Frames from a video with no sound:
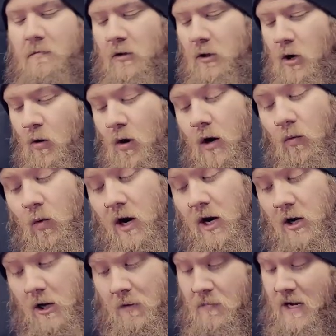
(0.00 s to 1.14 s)
below on where
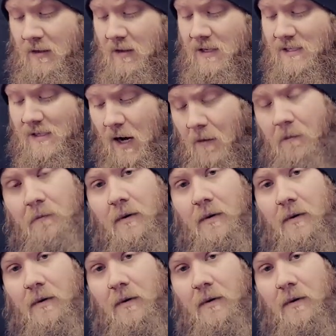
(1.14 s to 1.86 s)
you can pick this up,